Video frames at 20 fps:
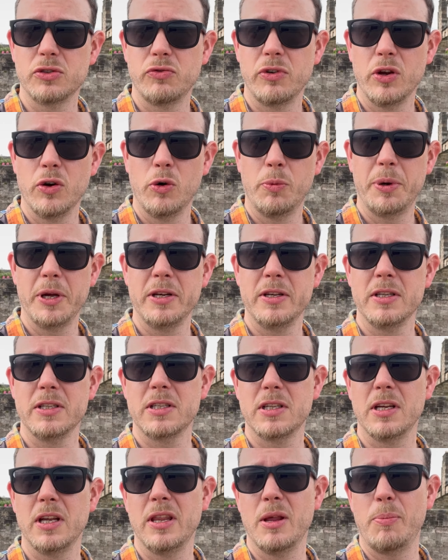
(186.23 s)
reopened,
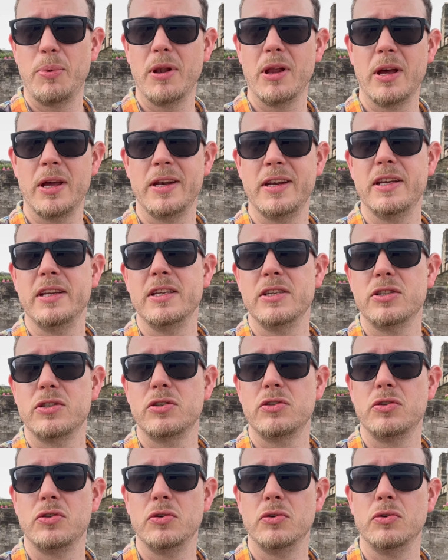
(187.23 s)
and the plan is
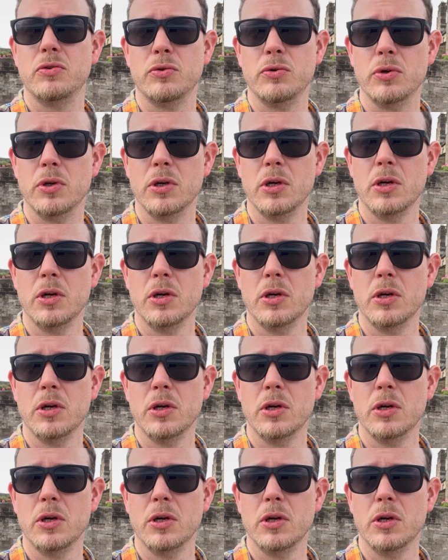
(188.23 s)
to